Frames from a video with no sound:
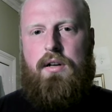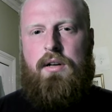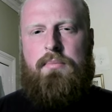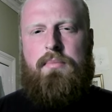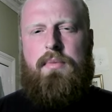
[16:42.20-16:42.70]

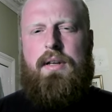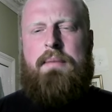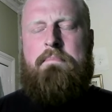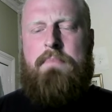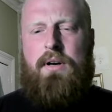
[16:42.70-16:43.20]

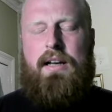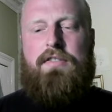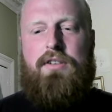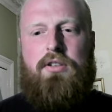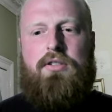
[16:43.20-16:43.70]
It might
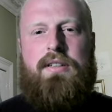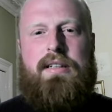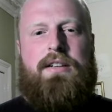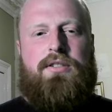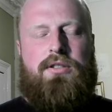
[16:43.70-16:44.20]
have a
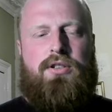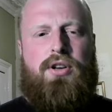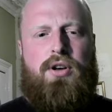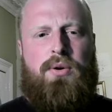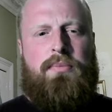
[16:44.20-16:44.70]
connotation
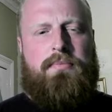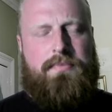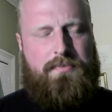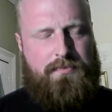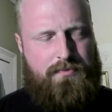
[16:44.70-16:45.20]
too,
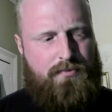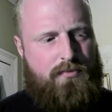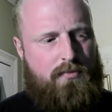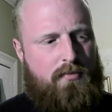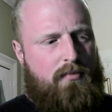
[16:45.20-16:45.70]

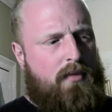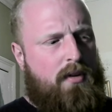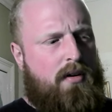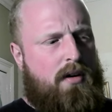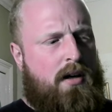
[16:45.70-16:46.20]

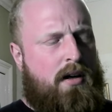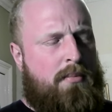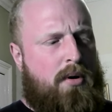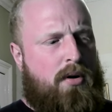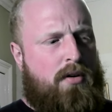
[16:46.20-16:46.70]

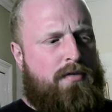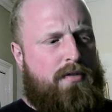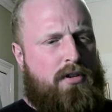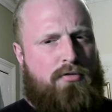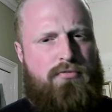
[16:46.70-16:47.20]
of
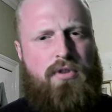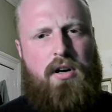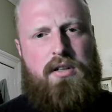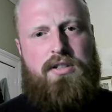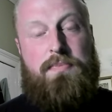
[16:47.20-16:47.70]

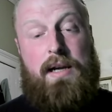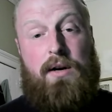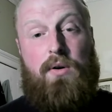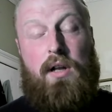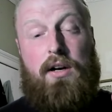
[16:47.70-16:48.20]

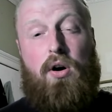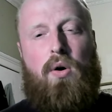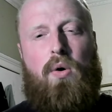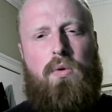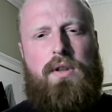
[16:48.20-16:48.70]
grasping or like
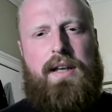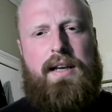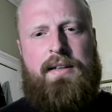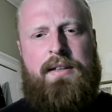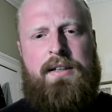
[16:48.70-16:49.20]

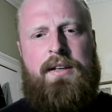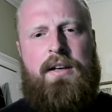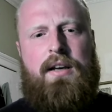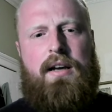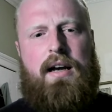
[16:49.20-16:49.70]
holding.
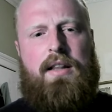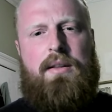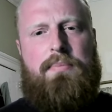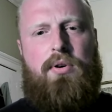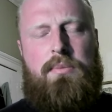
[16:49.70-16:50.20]
And
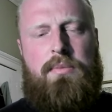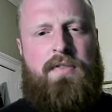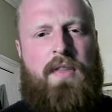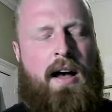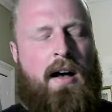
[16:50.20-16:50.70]
the point
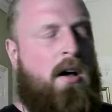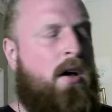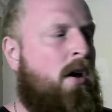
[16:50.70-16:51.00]
with that,